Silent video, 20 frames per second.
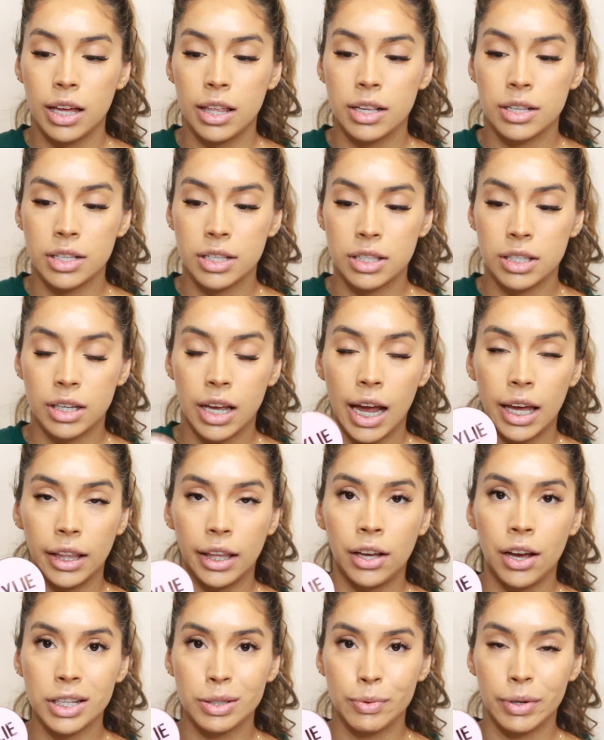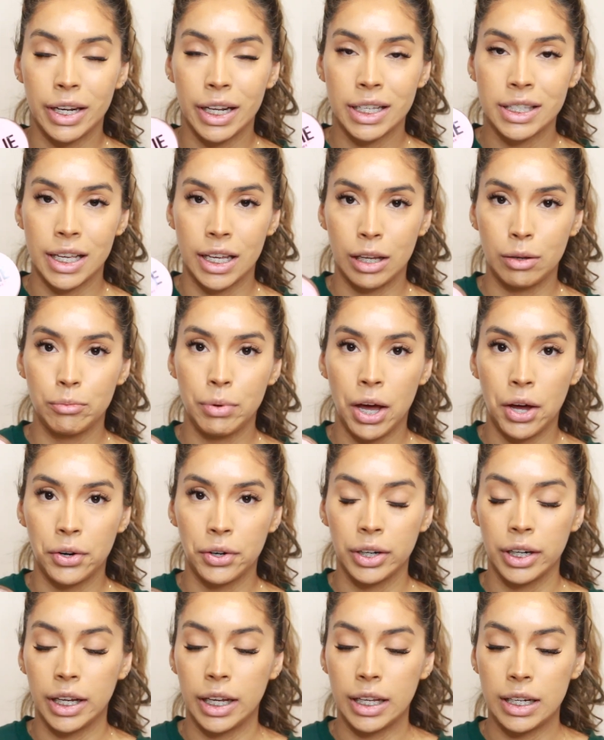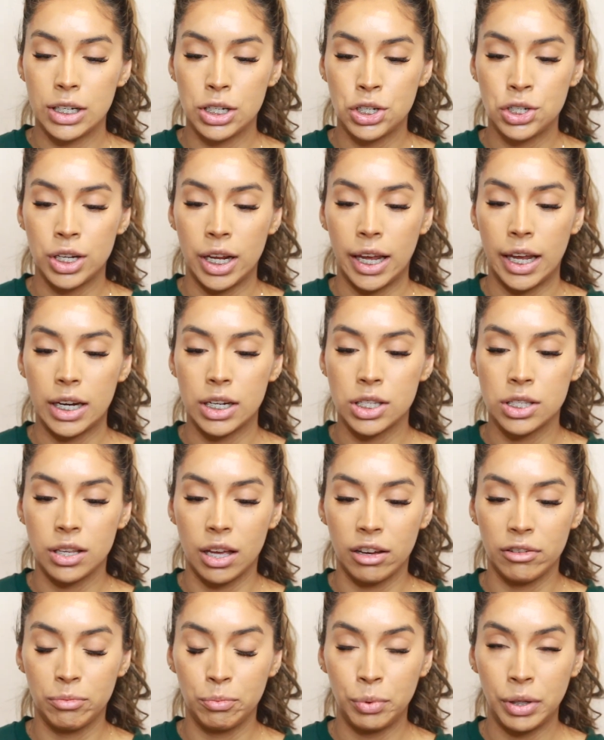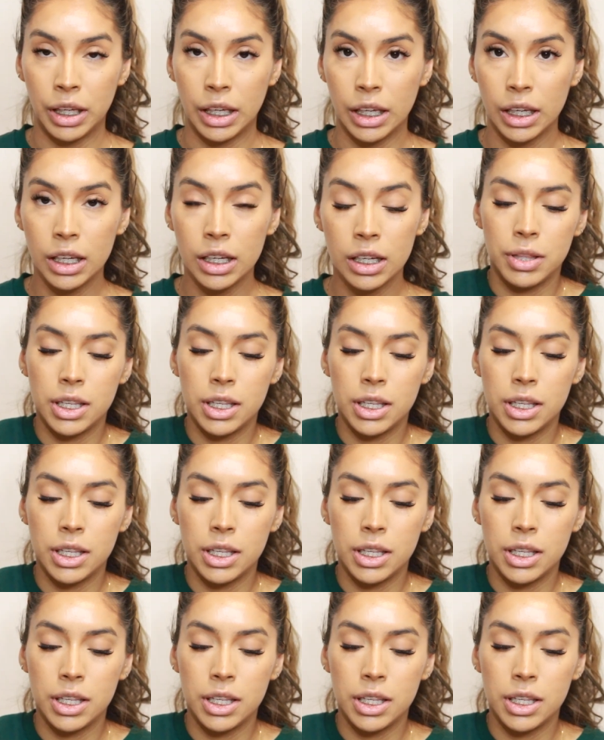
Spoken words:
This is Kylie Cosmetics setting powder in shade Soft Pink.